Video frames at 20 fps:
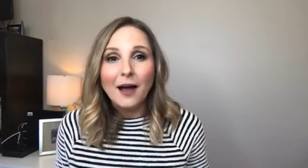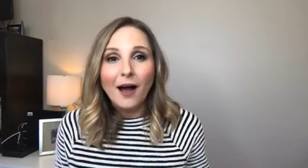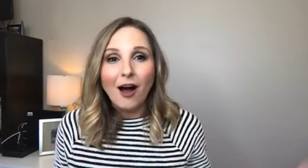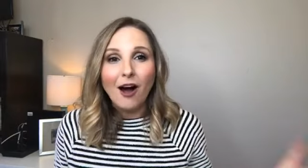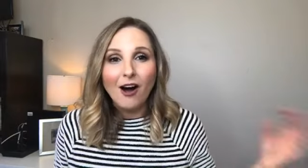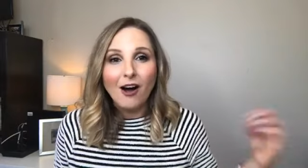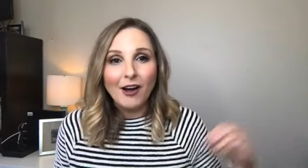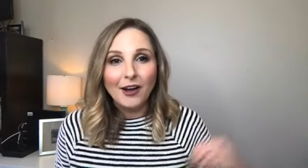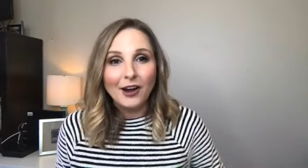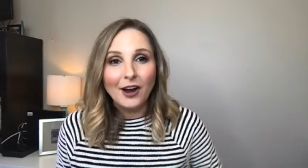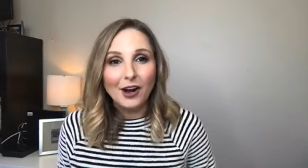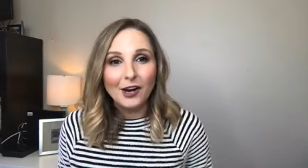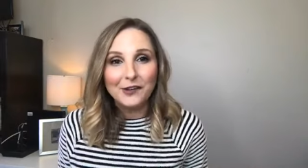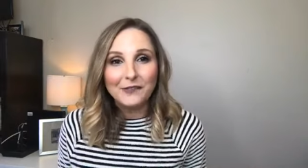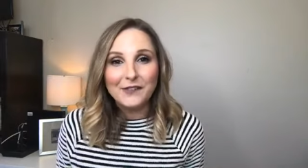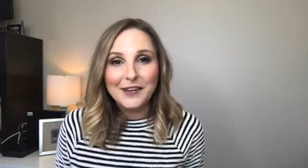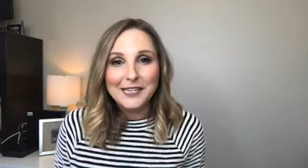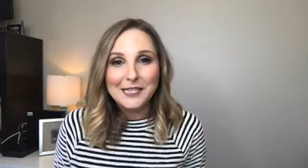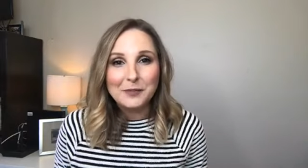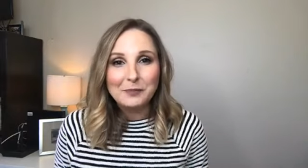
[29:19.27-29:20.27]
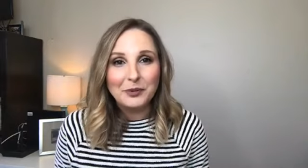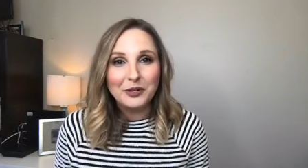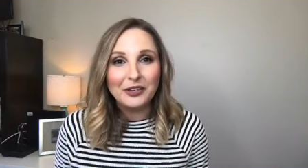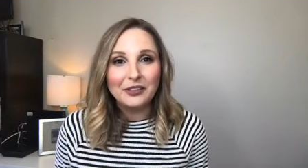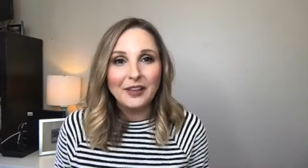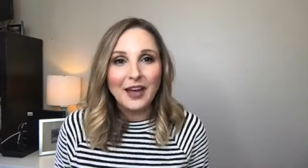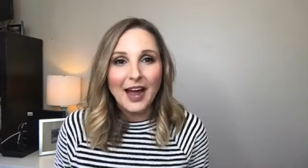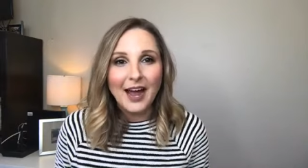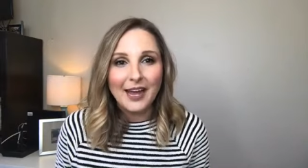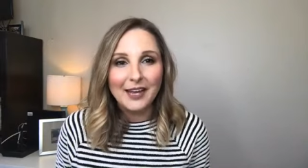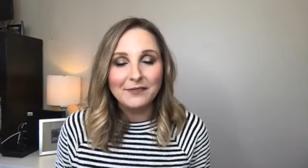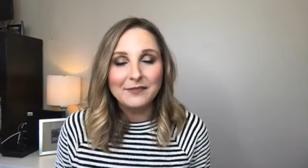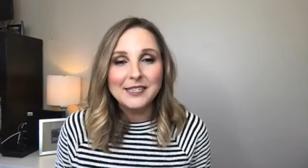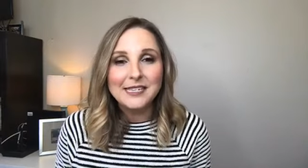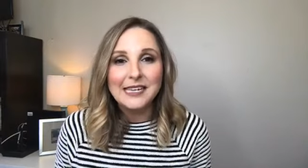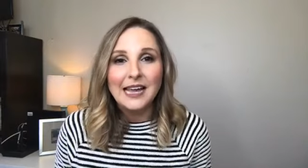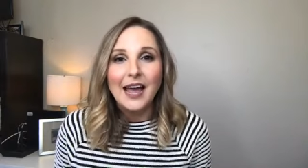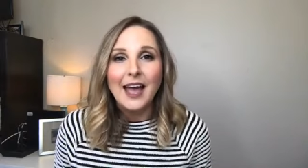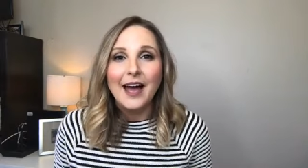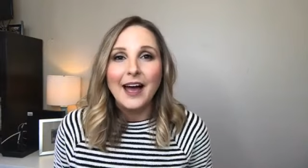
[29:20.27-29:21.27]
on our Facebook
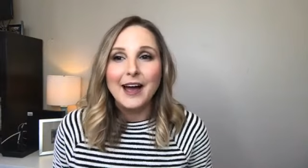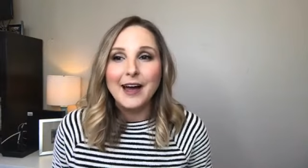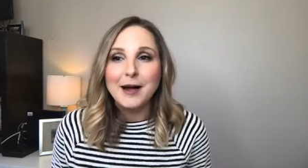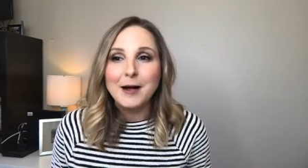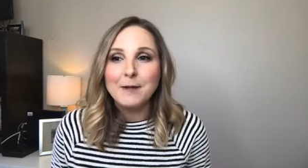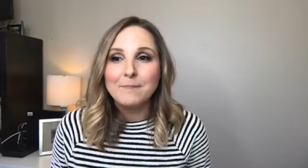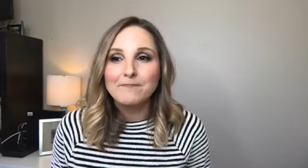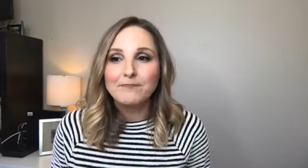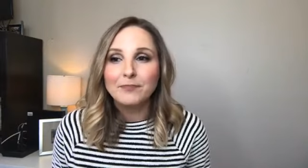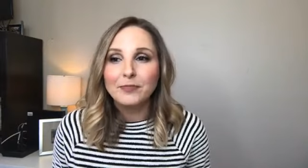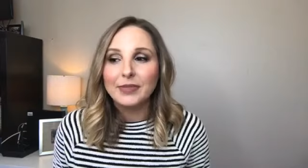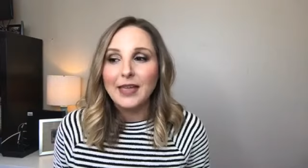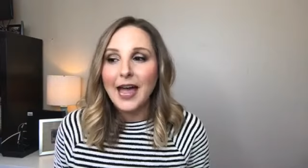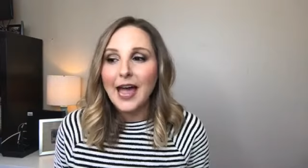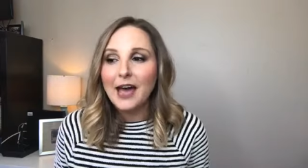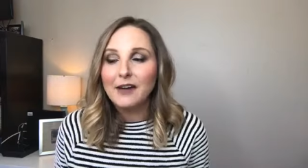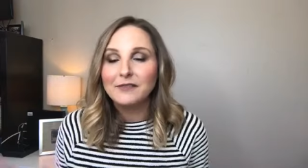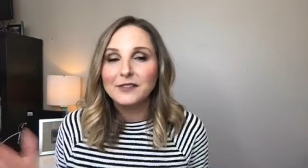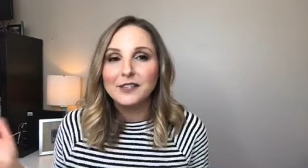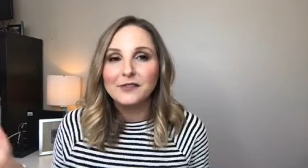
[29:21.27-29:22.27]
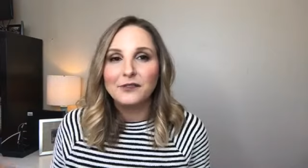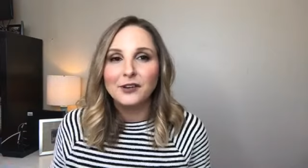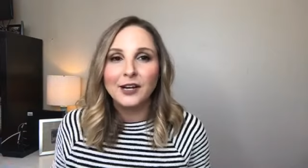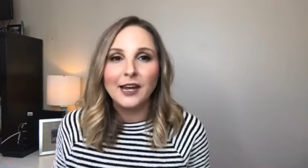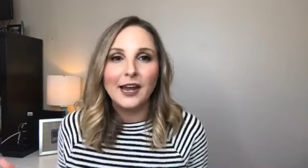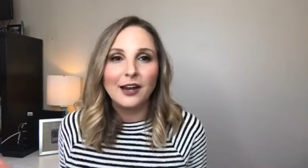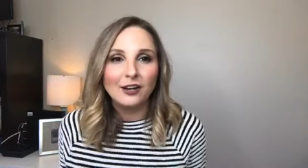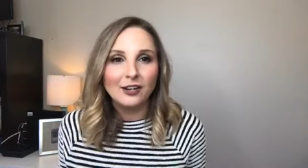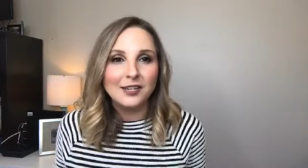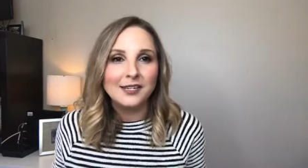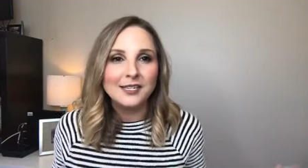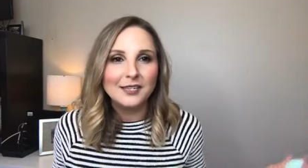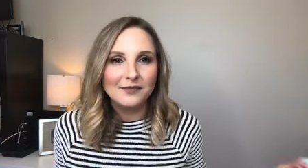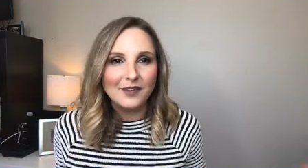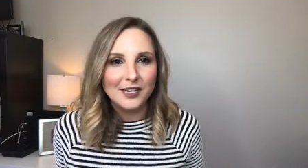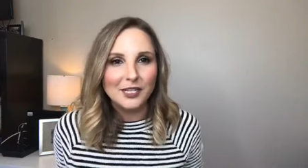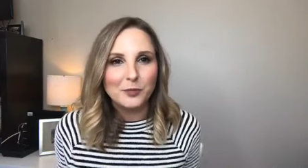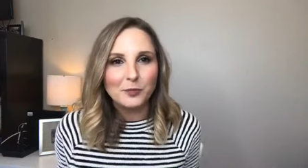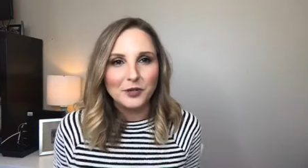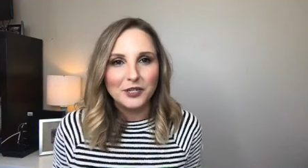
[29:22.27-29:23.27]
Lives that have different areas of
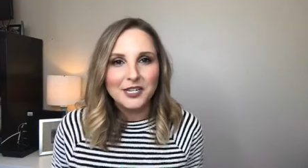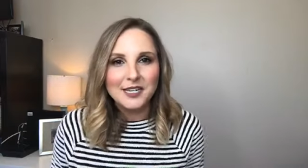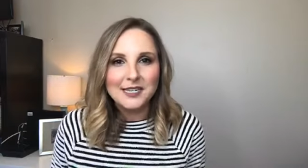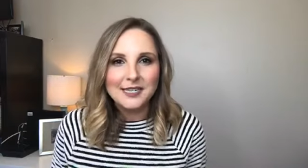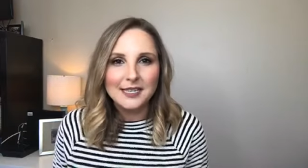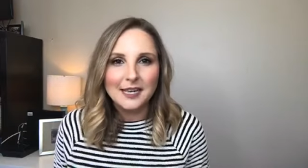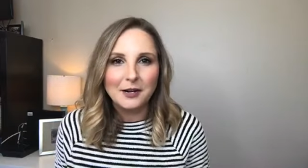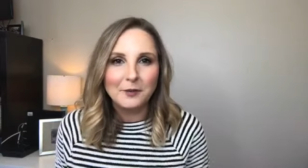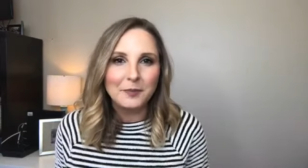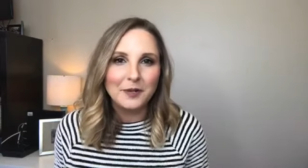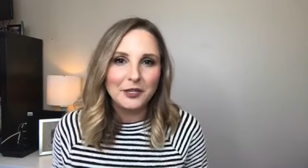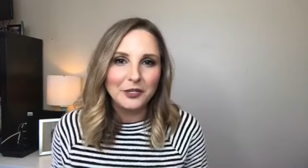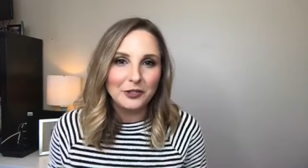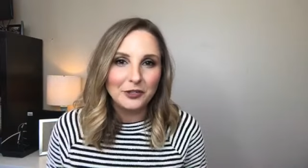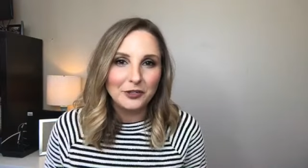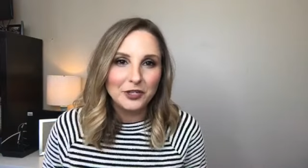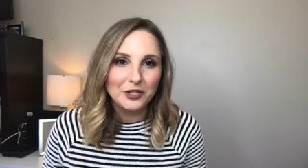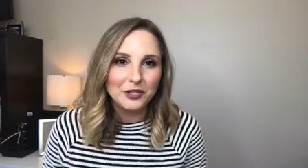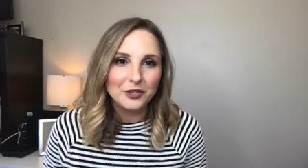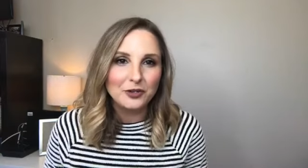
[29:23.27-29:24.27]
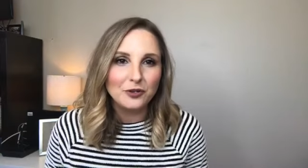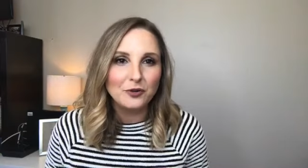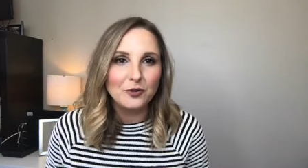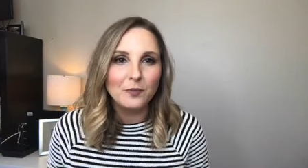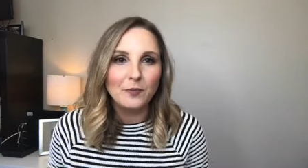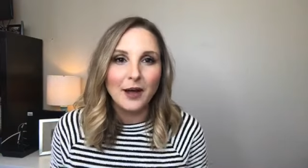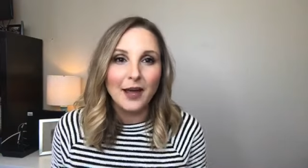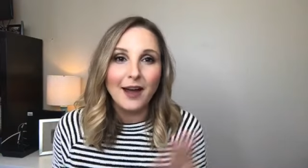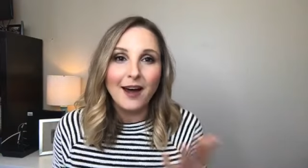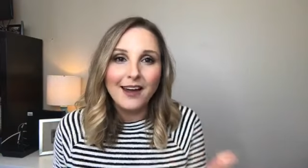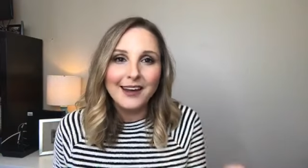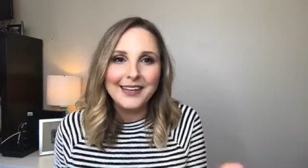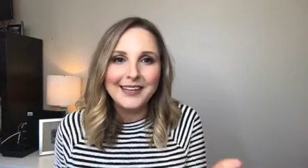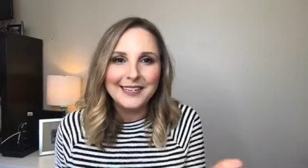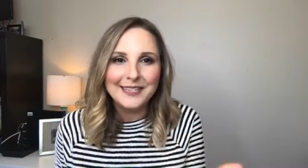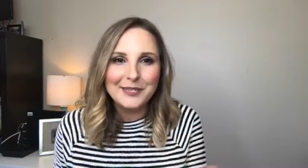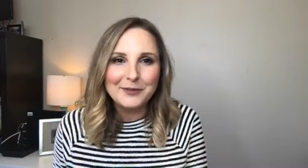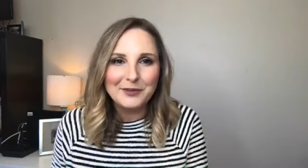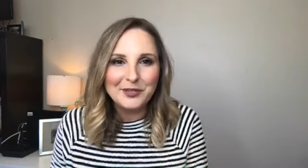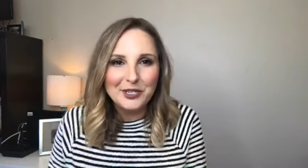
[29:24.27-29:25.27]
expertise that appeal to my
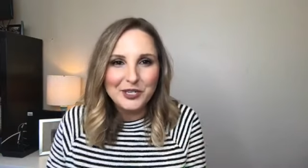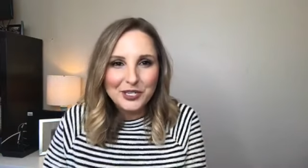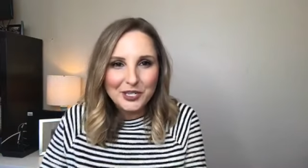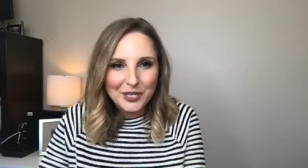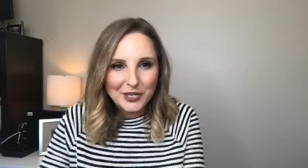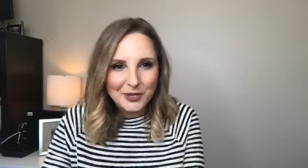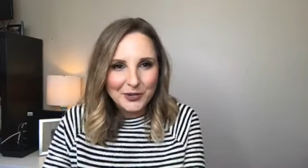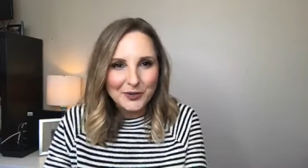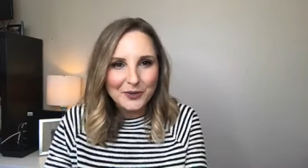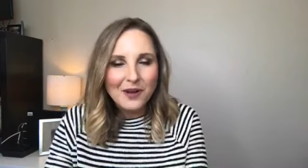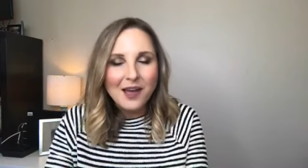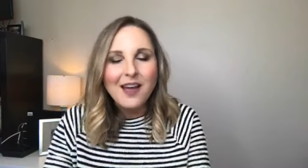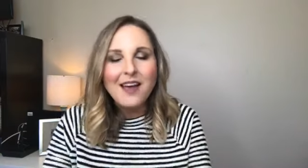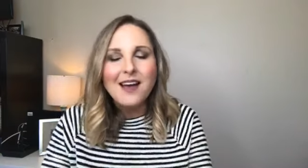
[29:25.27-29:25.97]
audience, which is you.